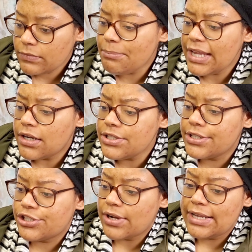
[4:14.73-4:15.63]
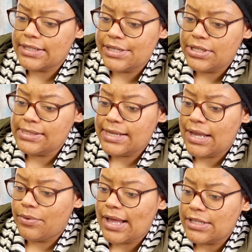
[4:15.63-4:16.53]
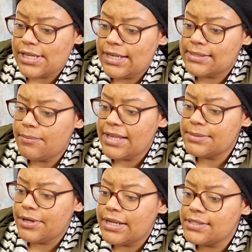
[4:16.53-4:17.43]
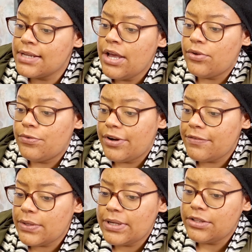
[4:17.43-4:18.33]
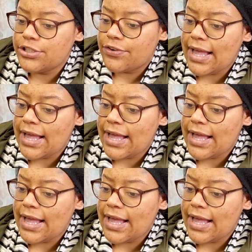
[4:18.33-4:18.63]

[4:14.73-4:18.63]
made under stride conditions and hypoallergenic, some may experience, though very few, an allergic